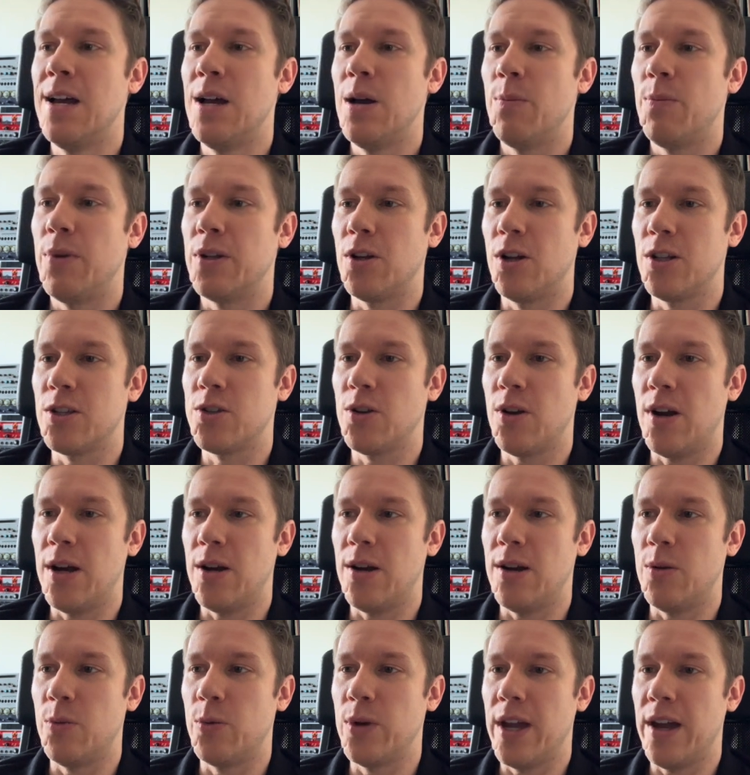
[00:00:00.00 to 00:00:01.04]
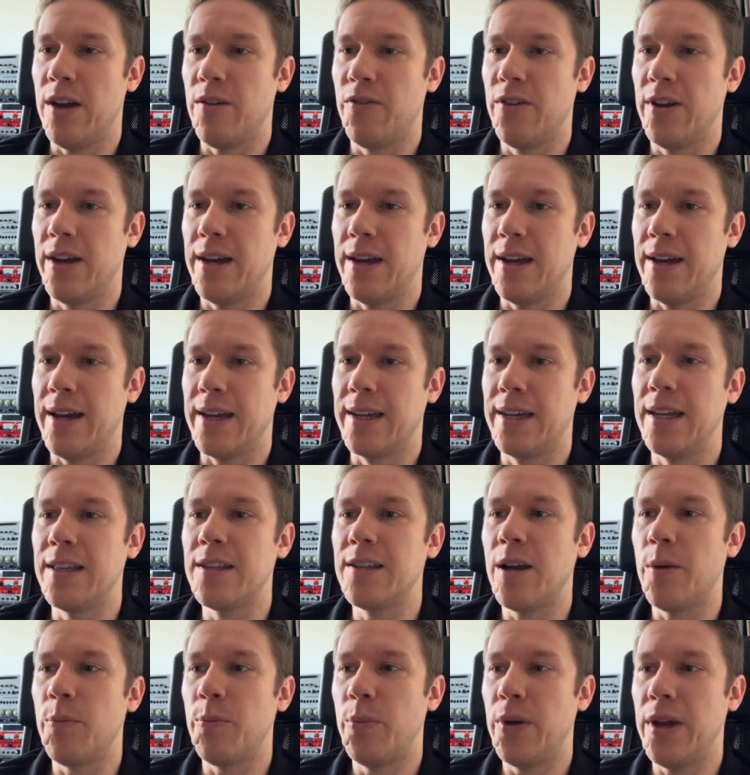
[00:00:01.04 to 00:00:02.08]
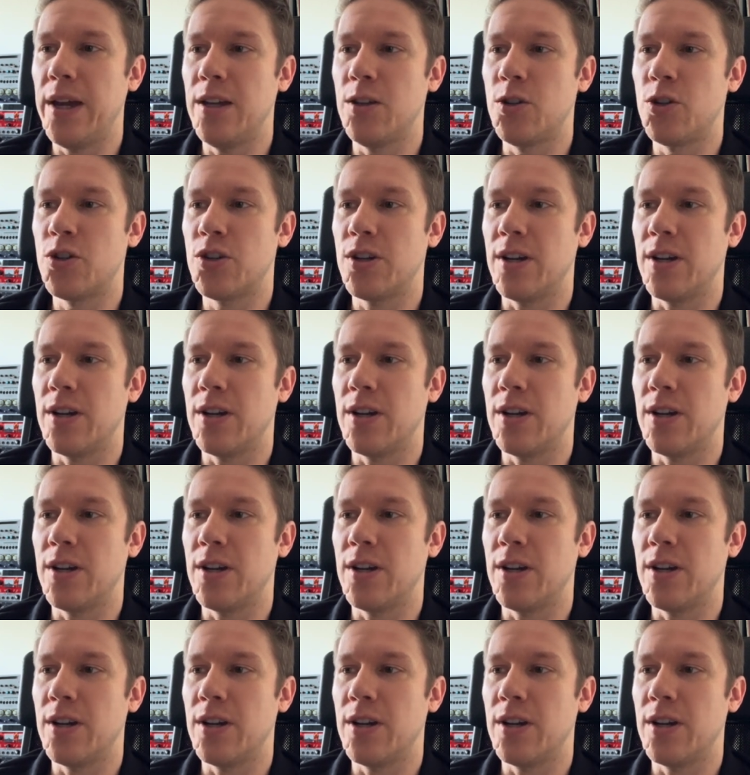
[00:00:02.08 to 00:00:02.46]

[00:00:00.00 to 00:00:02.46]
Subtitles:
But also we have a GitHub page